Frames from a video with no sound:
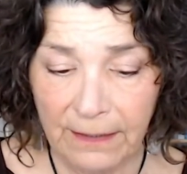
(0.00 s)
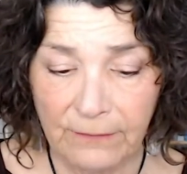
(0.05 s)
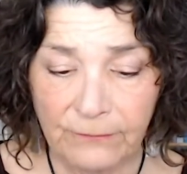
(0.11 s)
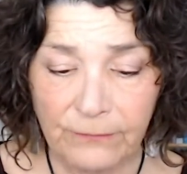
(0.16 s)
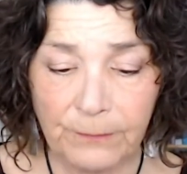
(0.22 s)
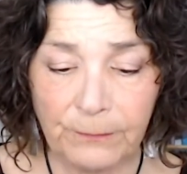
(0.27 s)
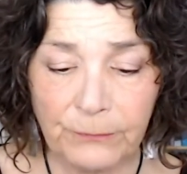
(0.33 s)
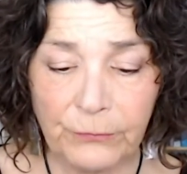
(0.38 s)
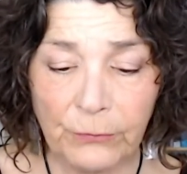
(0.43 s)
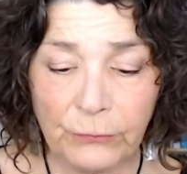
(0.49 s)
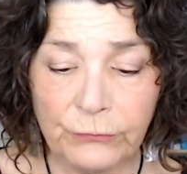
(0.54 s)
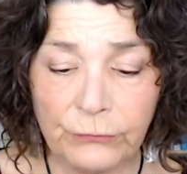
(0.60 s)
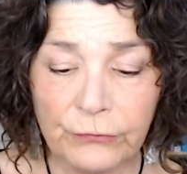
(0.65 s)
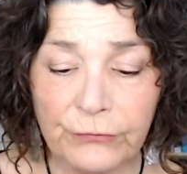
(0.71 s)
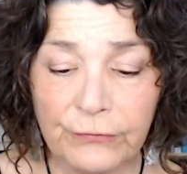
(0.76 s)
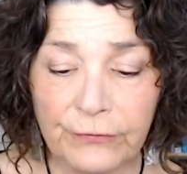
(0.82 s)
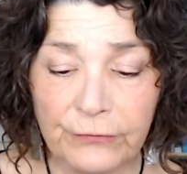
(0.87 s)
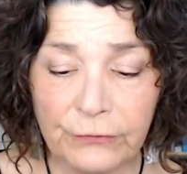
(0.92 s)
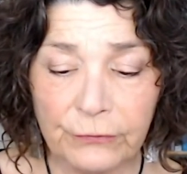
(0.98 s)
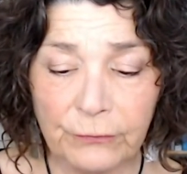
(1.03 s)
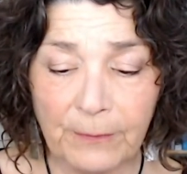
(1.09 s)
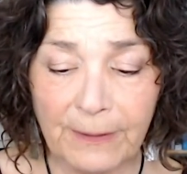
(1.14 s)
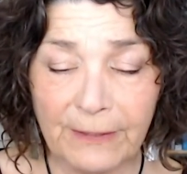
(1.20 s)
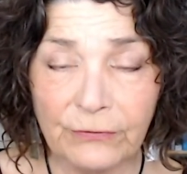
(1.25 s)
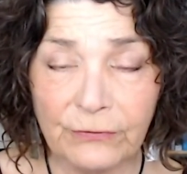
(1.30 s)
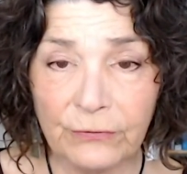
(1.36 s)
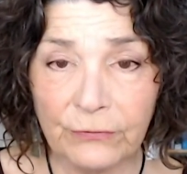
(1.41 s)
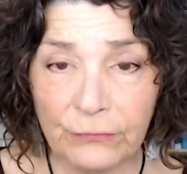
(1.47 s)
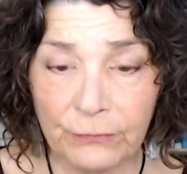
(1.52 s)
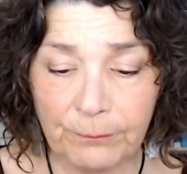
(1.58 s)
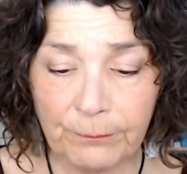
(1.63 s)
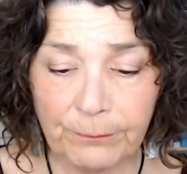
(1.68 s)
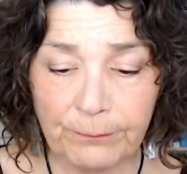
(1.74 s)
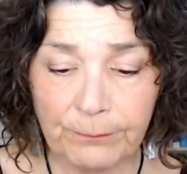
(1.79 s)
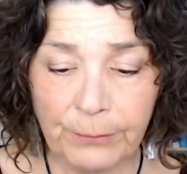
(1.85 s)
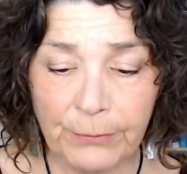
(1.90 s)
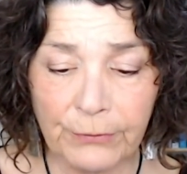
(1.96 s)
from social situations or
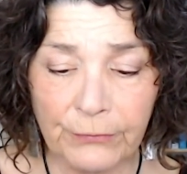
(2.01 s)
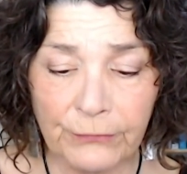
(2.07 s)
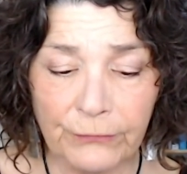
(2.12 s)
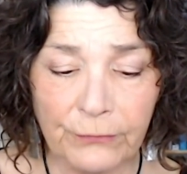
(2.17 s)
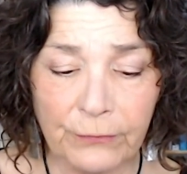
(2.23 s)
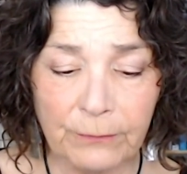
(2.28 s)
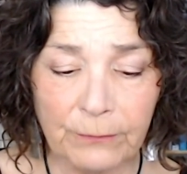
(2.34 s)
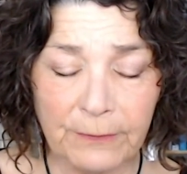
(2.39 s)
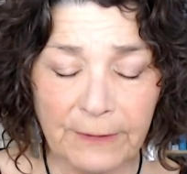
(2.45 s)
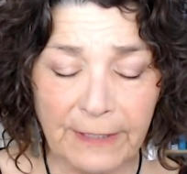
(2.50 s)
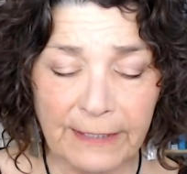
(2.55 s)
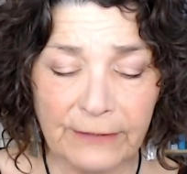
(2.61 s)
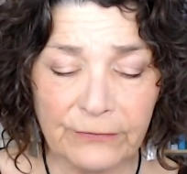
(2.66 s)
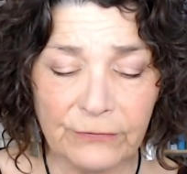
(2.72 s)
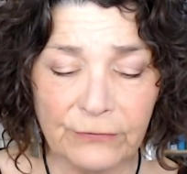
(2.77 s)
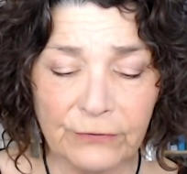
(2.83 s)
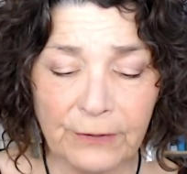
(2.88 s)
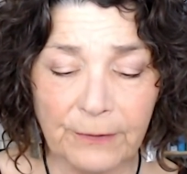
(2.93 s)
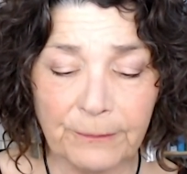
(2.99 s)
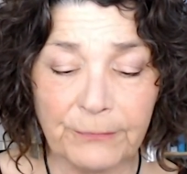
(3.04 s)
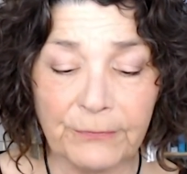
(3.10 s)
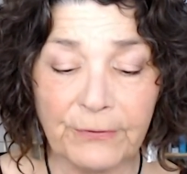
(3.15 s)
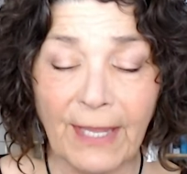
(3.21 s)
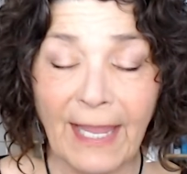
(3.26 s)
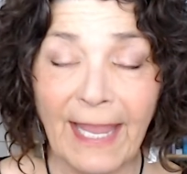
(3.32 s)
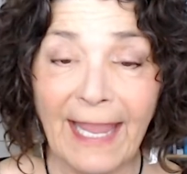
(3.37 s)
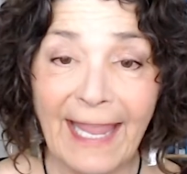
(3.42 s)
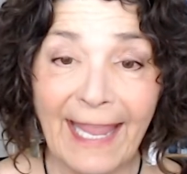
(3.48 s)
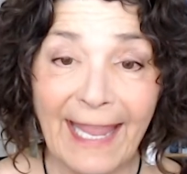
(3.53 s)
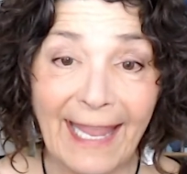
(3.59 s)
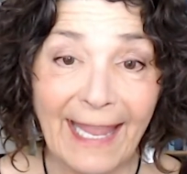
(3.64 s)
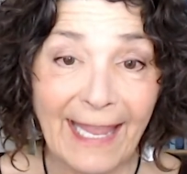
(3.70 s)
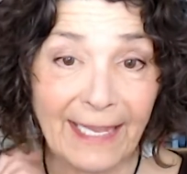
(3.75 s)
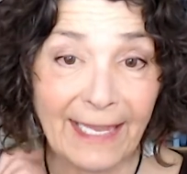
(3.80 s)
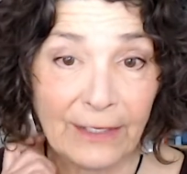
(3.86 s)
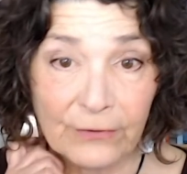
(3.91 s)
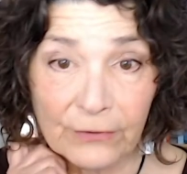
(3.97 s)
personal relationships,
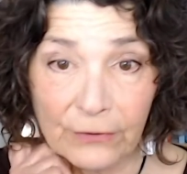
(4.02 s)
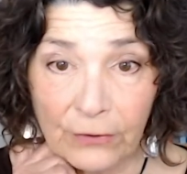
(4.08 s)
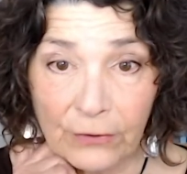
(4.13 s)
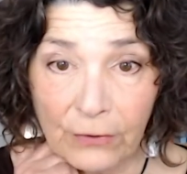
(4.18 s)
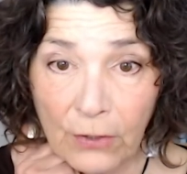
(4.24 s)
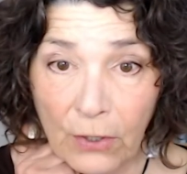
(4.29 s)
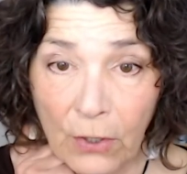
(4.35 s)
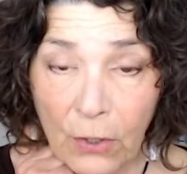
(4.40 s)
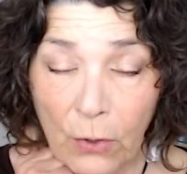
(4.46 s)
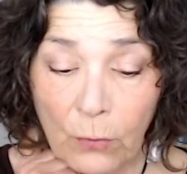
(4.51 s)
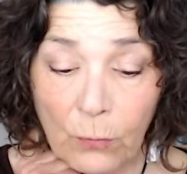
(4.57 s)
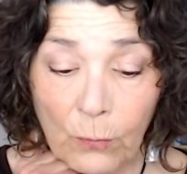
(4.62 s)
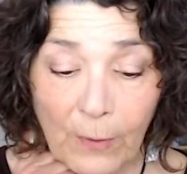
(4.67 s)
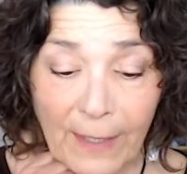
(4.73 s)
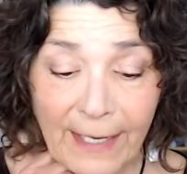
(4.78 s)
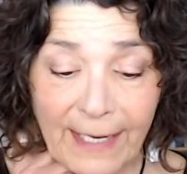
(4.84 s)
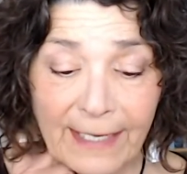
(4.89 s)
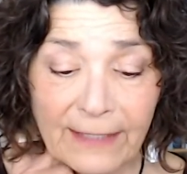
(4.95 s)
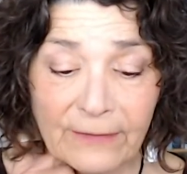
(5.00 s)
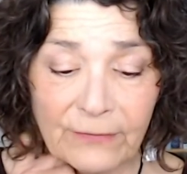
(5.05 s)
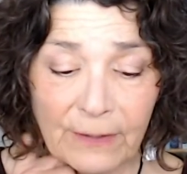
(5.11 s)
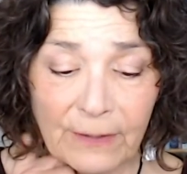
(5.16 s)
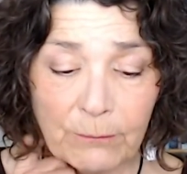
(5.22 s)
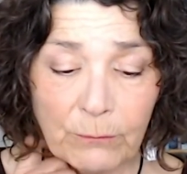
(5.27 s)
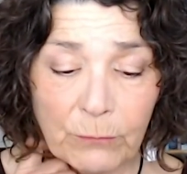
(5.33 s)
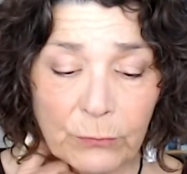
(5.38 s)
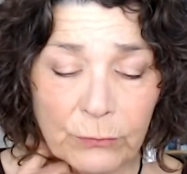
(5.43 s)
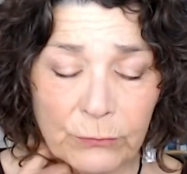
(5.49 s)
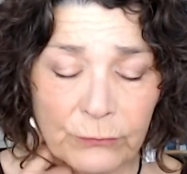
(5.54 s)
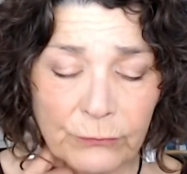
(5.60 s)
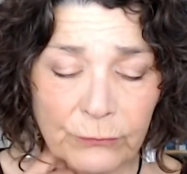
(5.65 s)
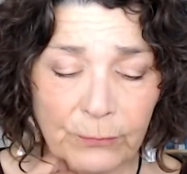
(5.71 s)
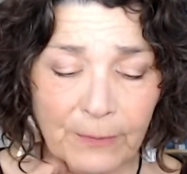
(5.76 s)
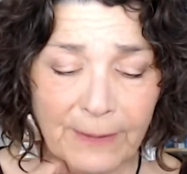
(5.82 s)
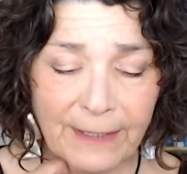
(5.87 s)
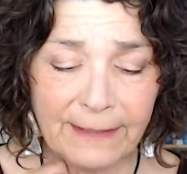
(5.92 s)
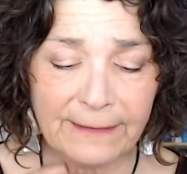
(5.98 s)
anger, rage and mood
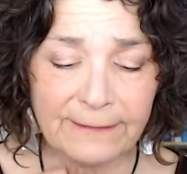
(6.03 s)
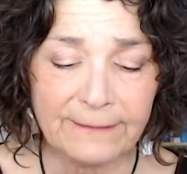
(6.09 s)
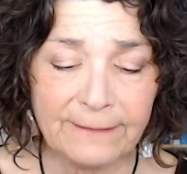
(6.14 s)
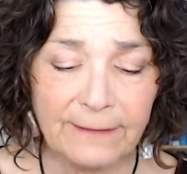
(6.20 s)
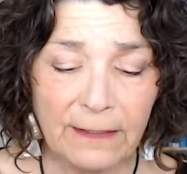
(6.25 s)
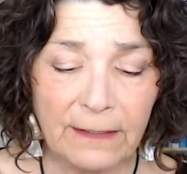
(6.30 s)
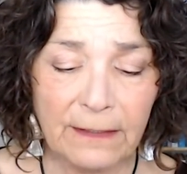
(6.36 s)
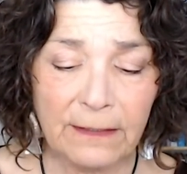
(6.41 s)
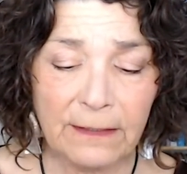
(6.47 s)
swings,